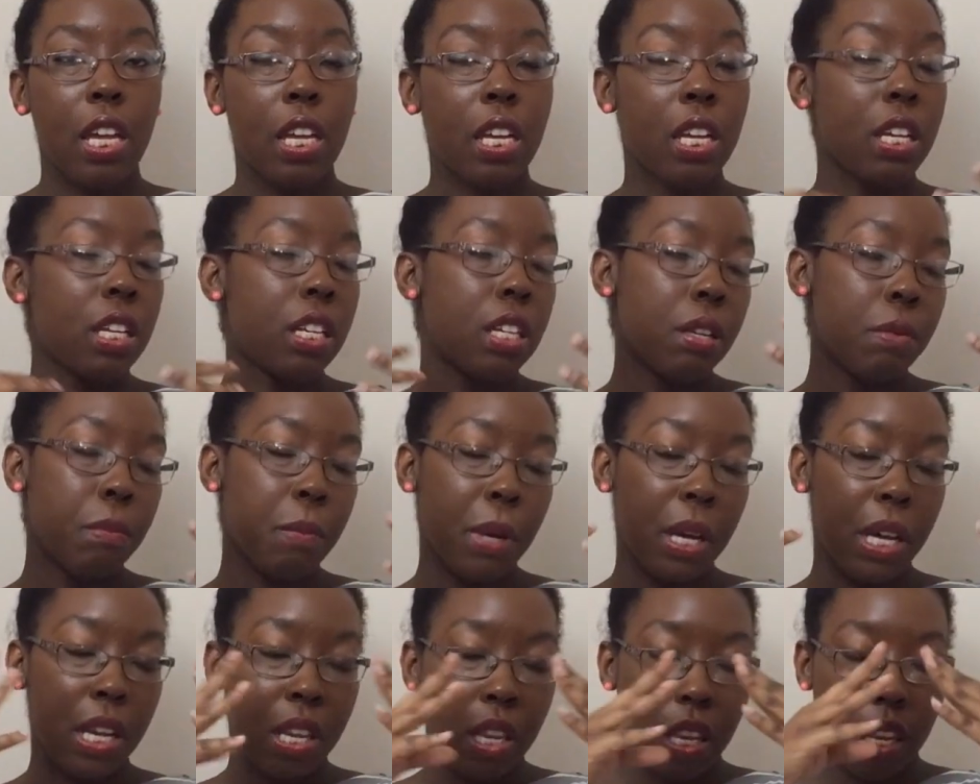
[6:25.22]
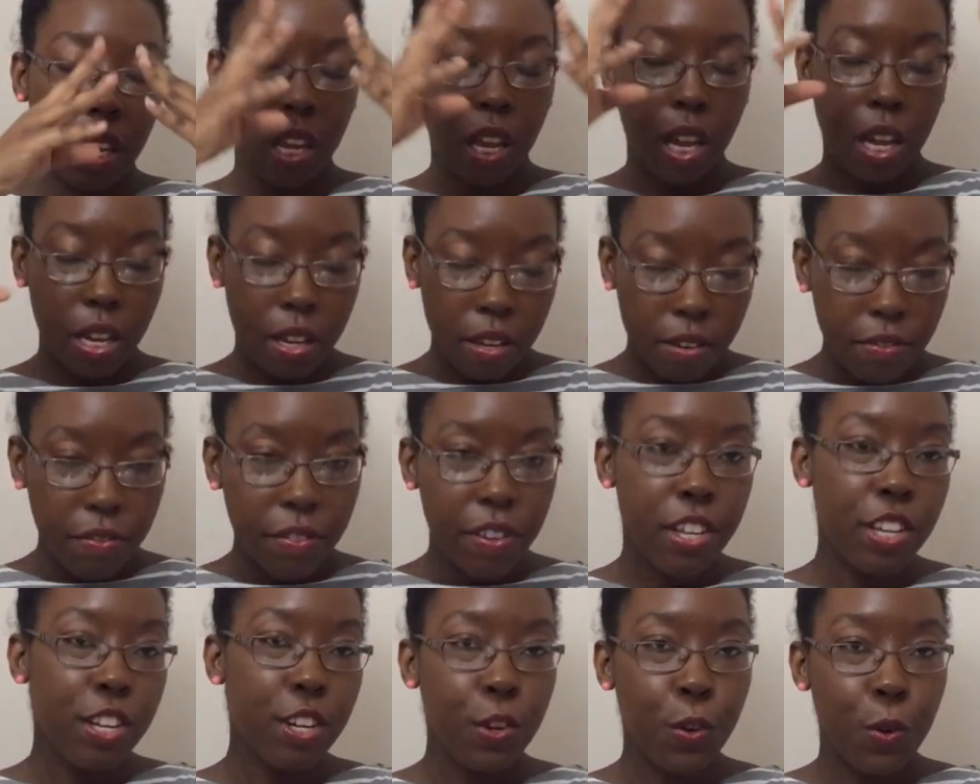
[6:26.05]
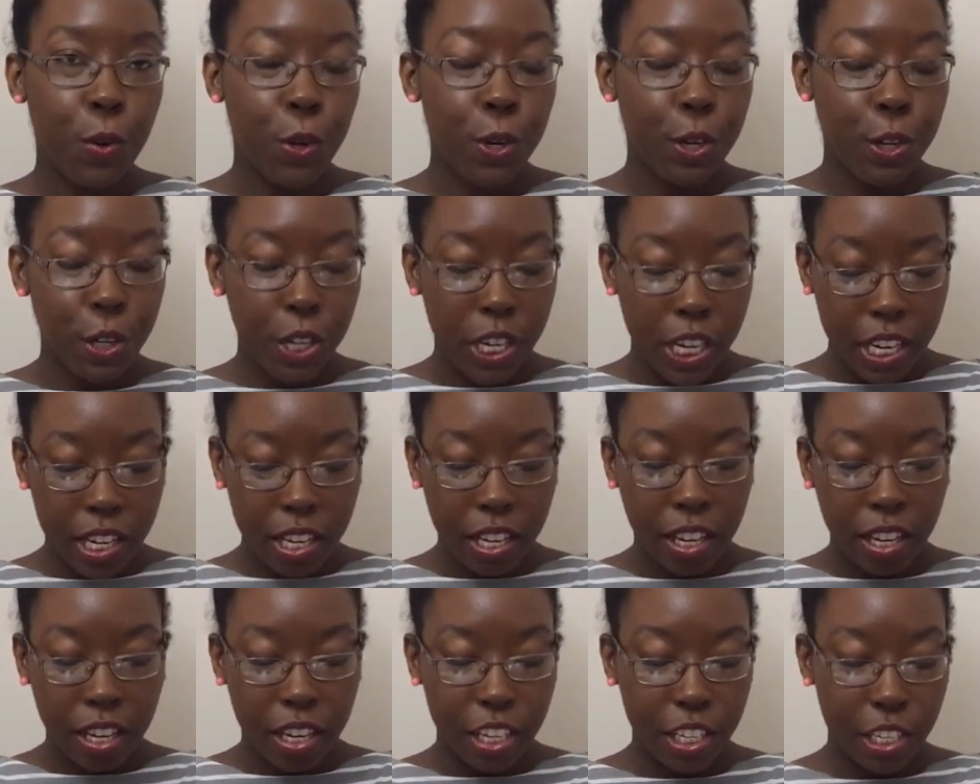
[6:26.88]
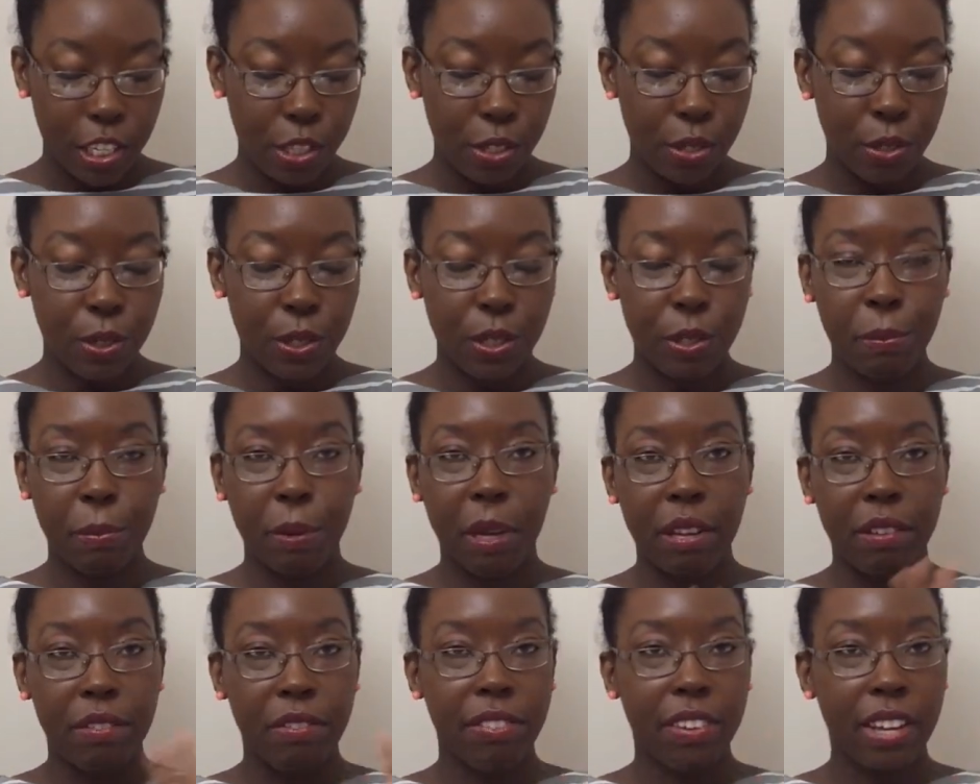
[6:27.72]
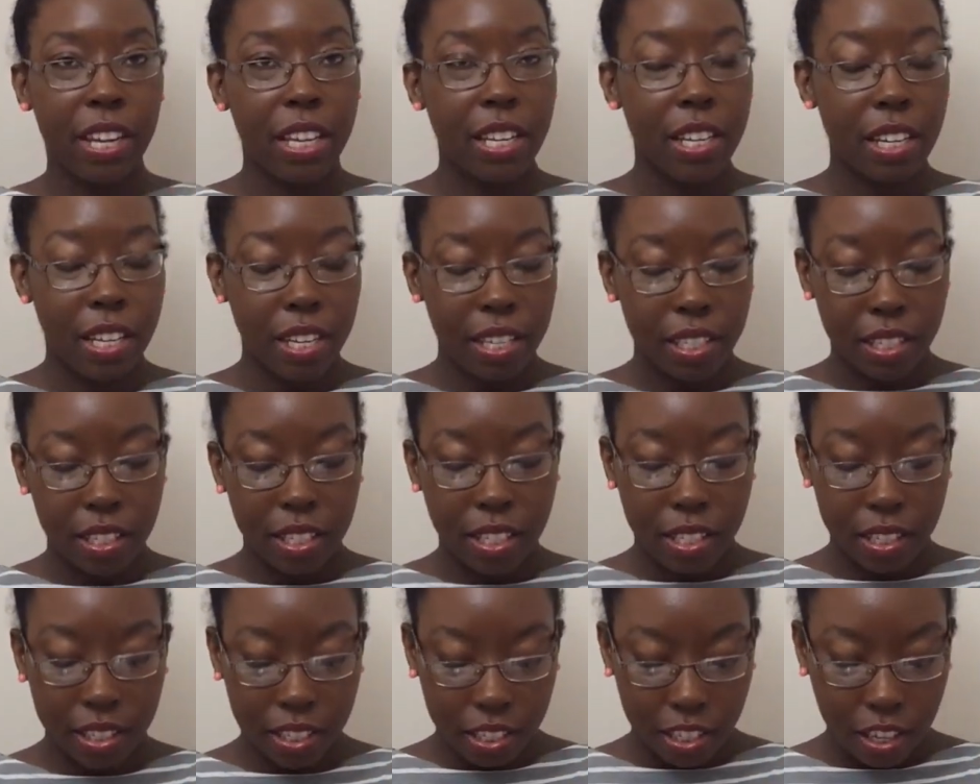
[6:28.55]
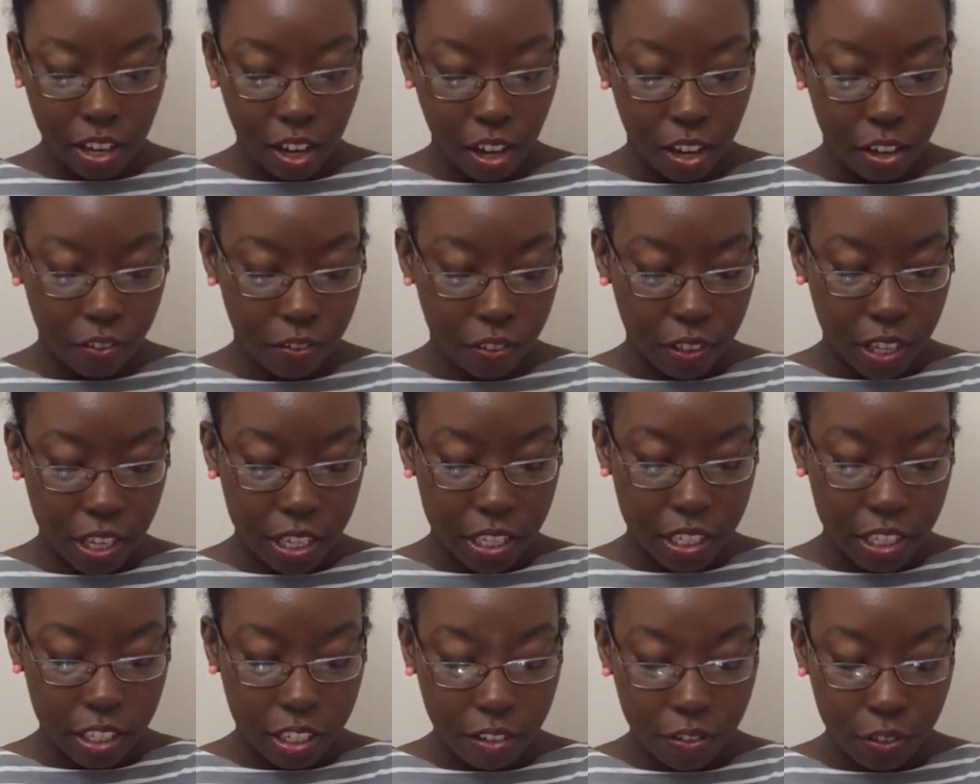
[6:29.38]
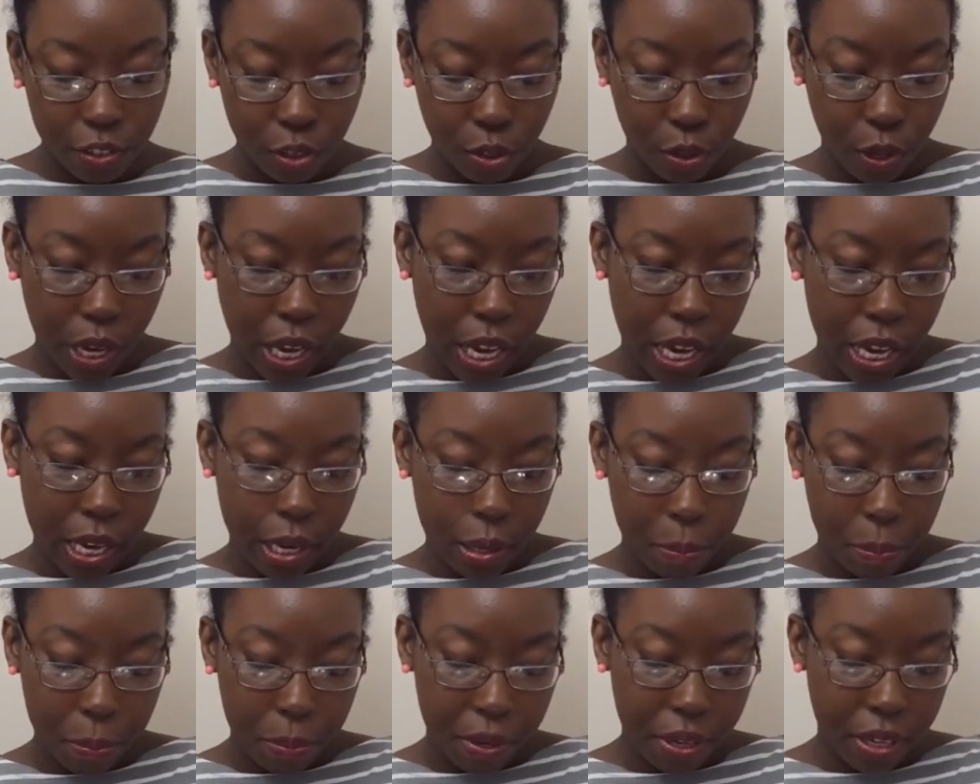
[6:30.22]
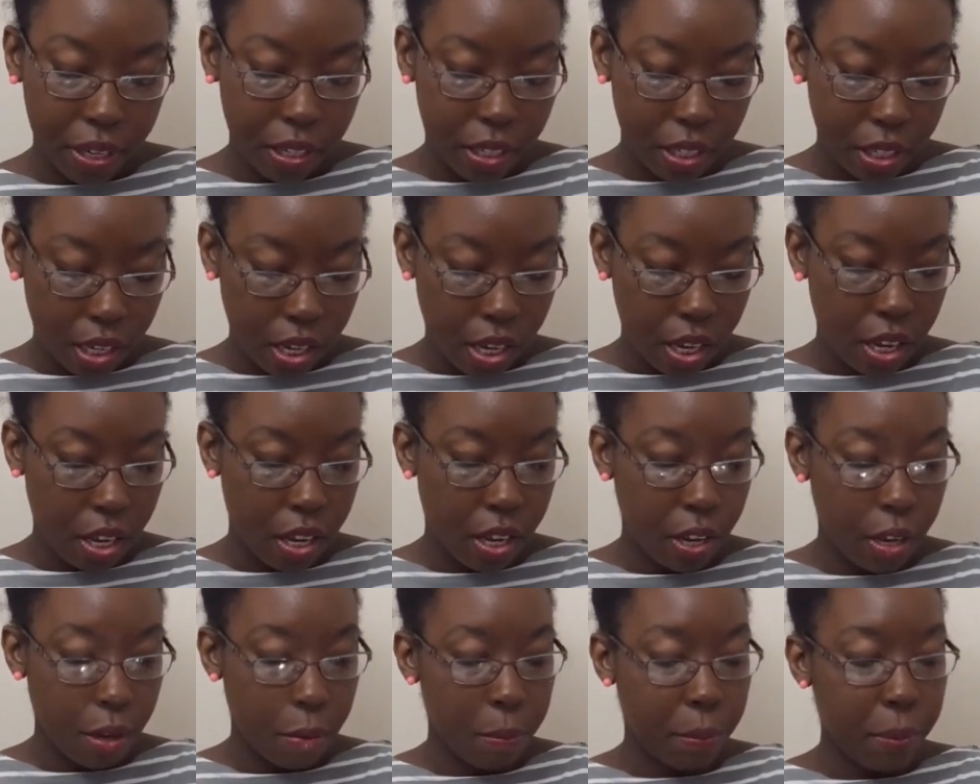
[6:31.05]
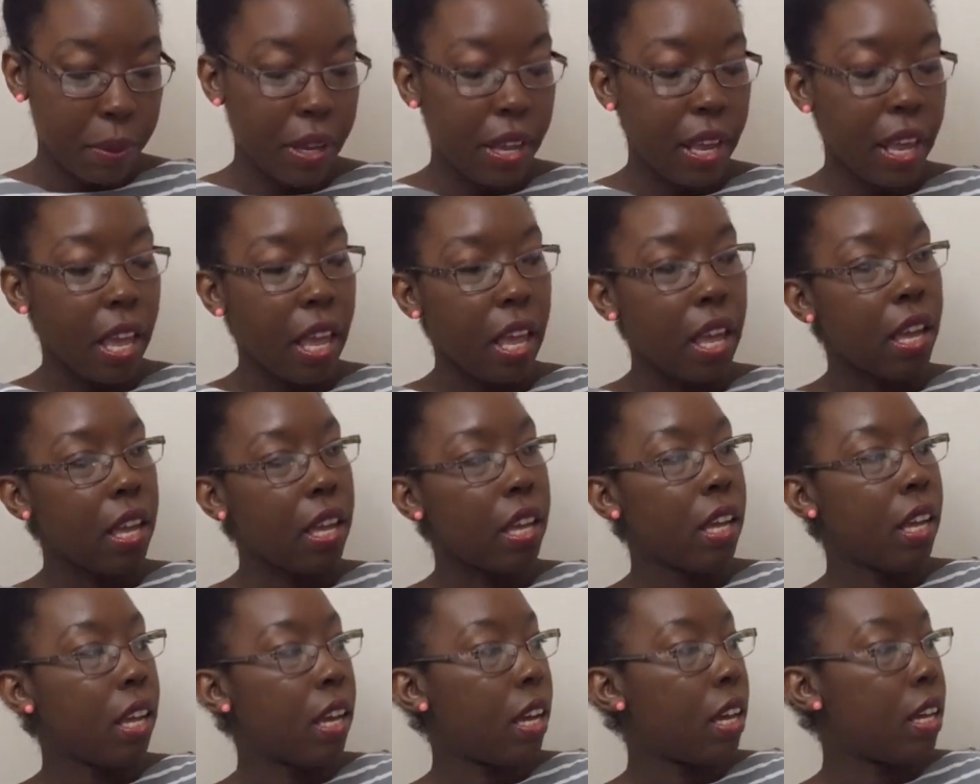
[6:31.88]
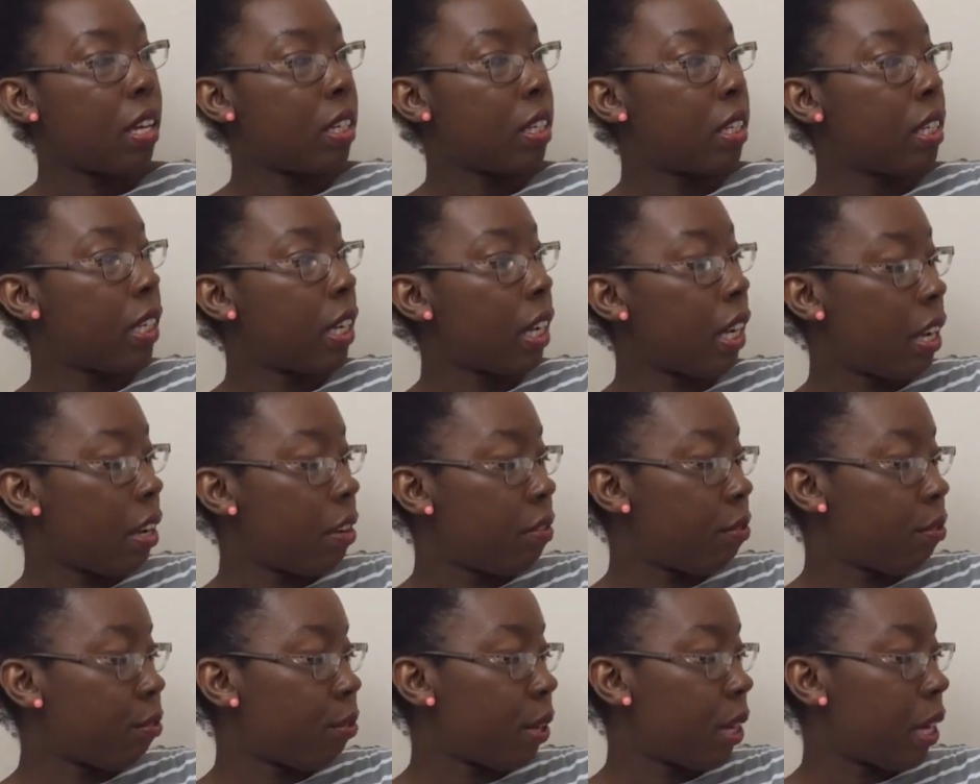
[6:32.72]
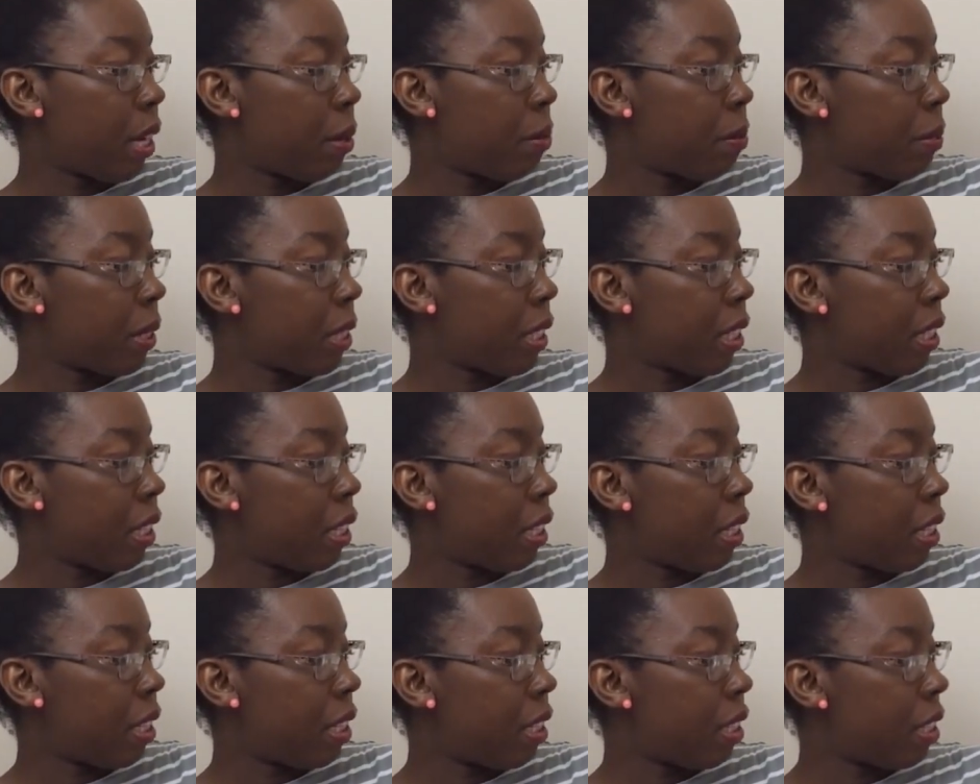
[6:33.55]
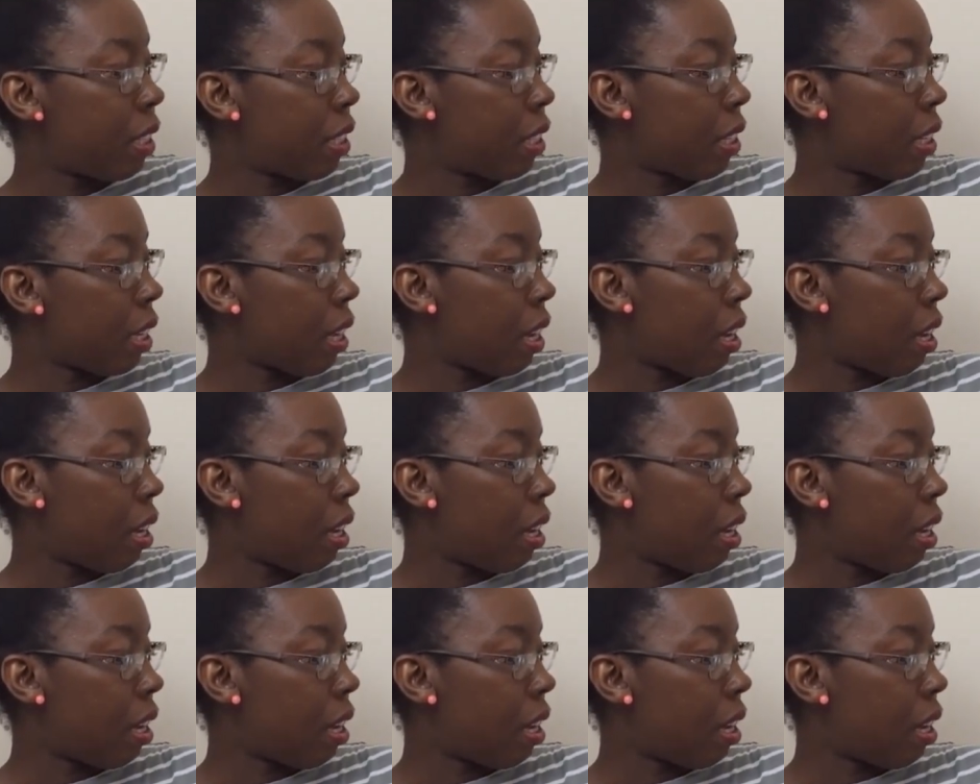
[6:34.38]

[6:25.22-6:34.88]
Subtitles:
getting my life in order, and that includes my finances and all of that stuff. So I picked up Dave Ramsey's